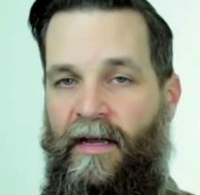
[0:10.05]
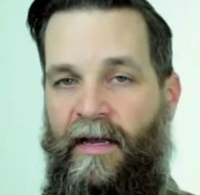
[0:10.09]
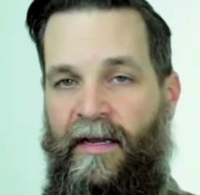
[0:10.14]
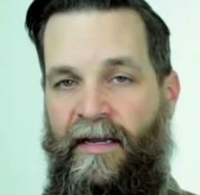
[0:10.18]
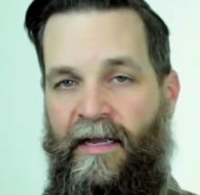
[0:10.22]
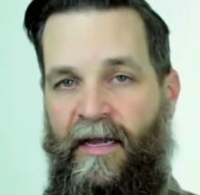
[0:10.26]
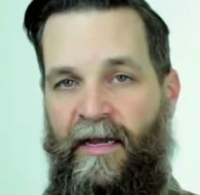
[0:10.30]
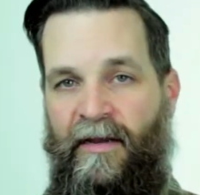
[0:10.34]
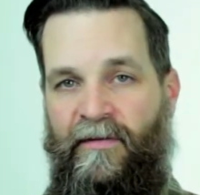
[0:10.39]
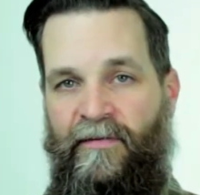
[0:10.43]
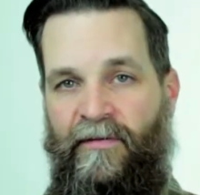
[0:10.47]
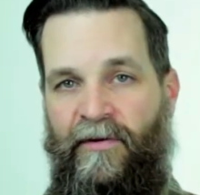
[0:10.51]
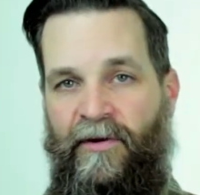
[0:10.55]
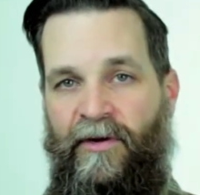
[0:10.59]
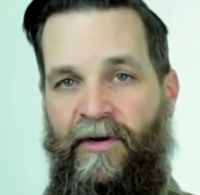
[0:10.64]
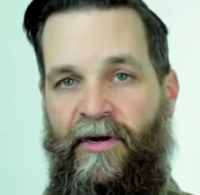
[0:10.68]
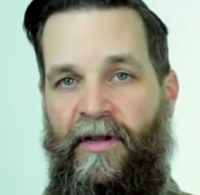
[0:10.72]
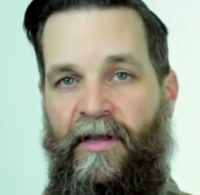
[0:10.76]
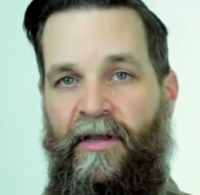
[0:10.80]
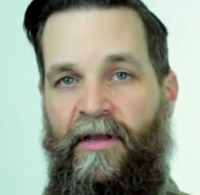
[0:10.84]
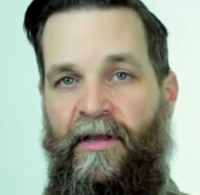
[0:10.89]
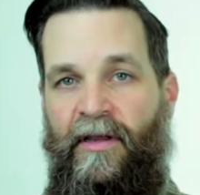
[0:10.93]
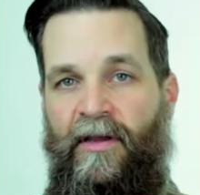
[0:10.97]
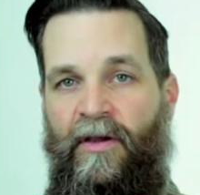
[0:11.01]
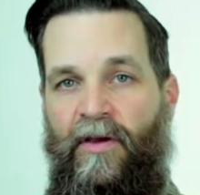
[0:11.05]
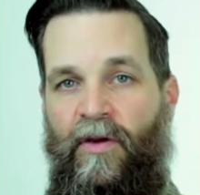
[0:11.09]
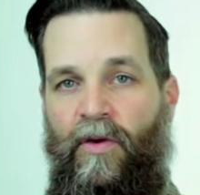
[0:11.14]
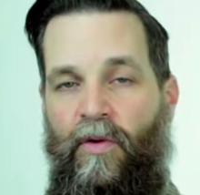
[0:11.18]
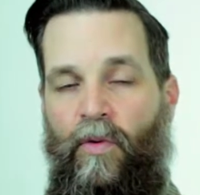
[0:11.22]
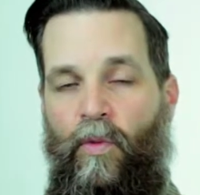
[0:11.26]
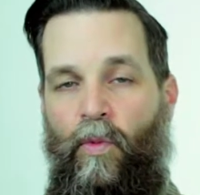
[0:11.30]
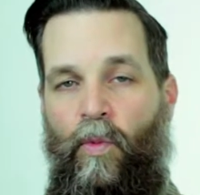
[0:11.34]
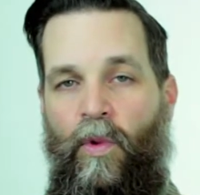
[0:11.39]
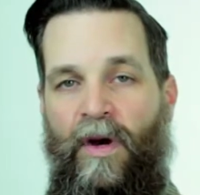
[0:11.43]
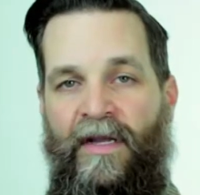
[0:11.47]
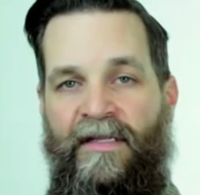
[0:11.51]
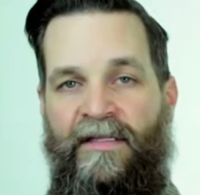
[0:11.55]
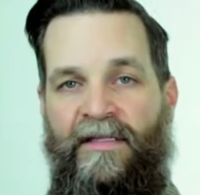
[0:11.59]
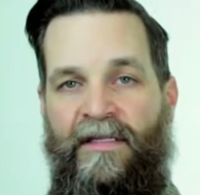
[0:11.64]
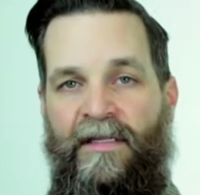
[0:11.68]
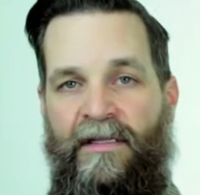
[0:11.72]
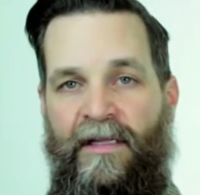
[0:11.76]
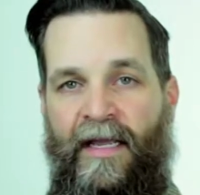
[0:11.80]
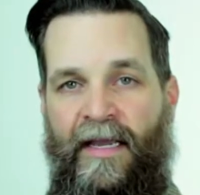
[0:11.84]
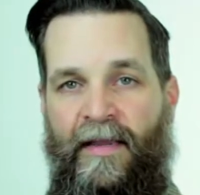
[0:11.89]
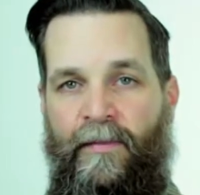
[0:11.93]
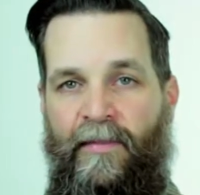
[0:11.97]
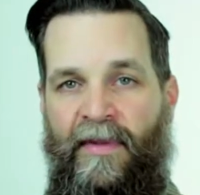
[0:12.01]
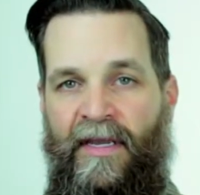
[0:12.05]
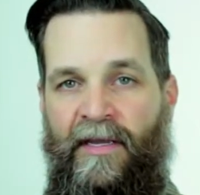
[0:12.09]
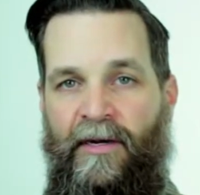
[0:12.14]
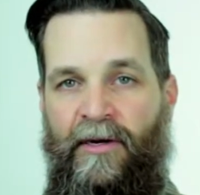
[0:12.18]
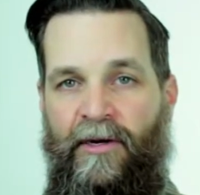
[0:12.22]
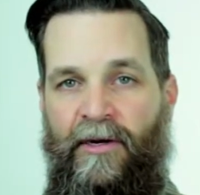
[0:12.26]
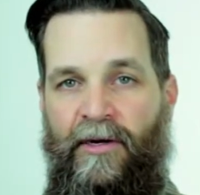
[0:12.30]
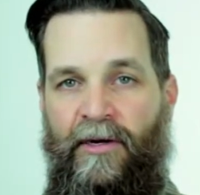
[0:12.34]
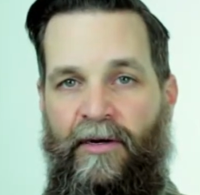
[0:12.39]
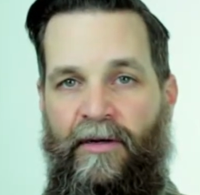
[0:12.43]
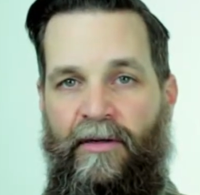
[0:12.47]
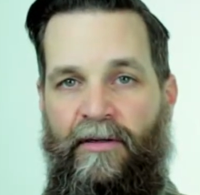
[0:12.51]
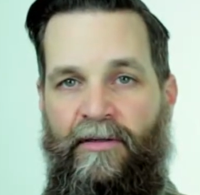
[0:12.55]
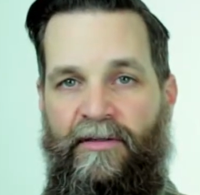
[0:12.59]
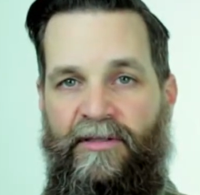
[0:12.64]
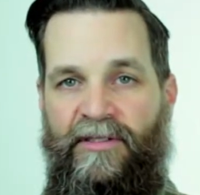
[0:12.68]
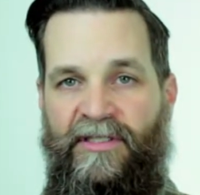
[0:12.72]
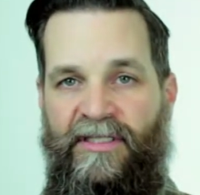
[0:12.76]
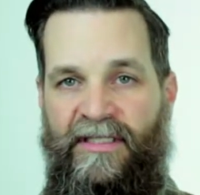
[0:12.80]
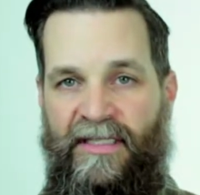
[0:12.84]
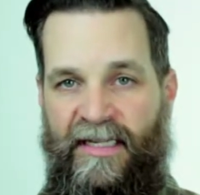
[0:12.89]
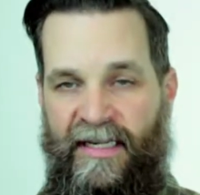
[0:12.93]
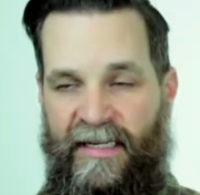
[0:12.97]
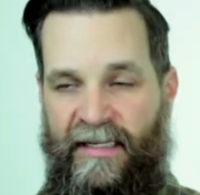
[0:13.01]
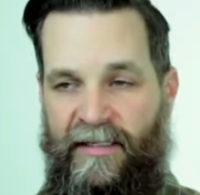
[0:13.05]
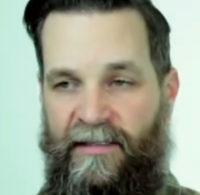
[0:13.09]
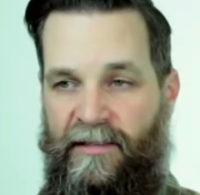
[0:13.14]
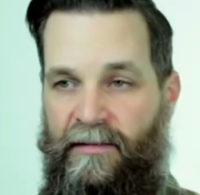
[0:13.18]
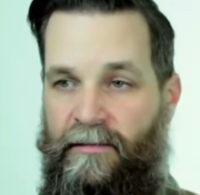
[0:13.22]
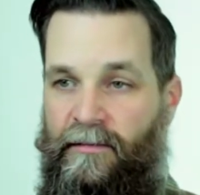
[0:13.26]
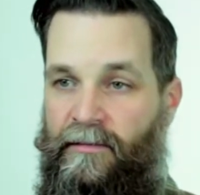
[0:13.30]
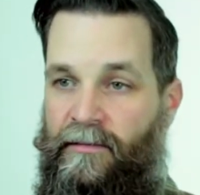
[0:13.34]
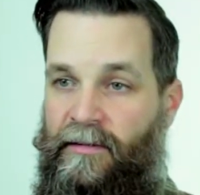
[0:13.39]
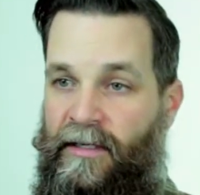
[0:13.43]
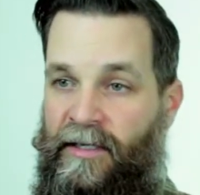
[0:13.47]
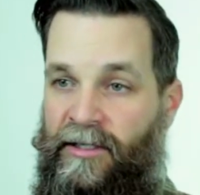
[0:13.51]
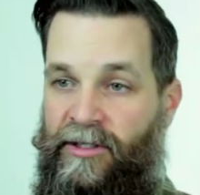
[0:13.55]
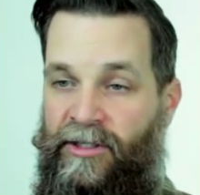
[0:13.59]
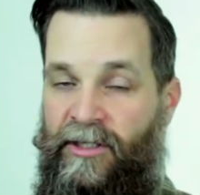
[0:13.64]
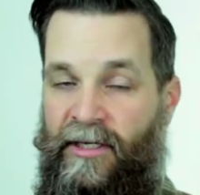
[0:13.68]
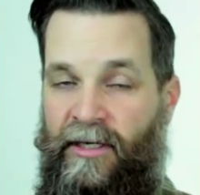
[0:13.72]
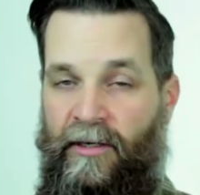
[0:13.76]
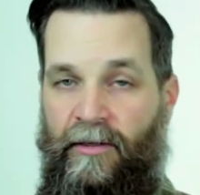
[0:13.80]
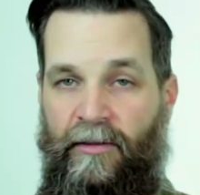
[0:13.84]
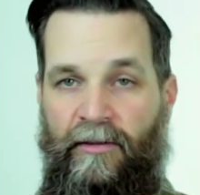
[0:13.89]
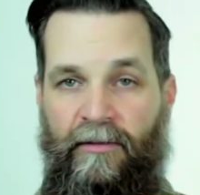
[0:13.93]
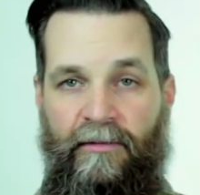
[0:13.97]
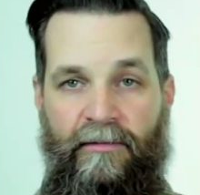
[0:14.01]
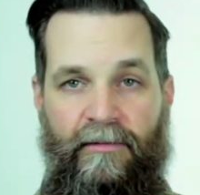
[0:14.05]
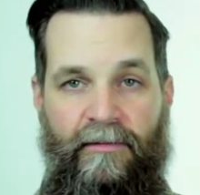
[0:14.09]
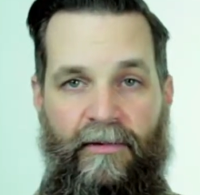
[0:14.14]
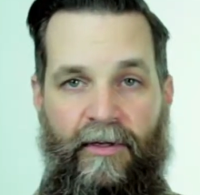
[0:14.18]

I covered what the light meter sees in general.